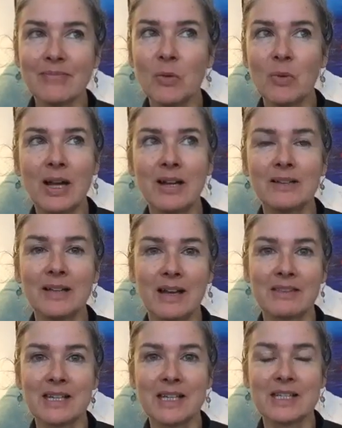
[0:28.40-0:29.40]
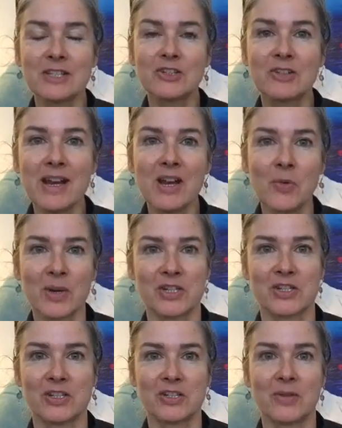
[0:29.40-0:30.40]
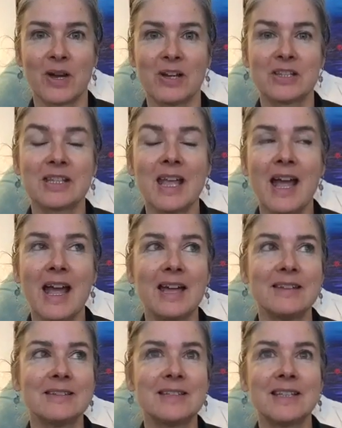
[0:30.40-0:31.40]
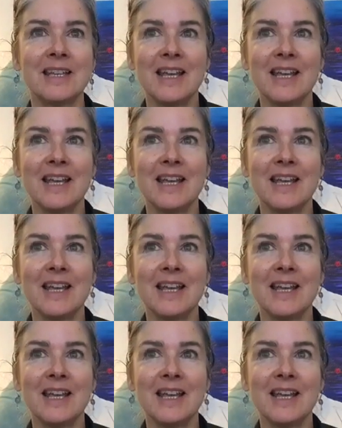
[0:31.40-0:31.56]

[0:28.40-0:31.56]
Well, I think it's a great question to ask, and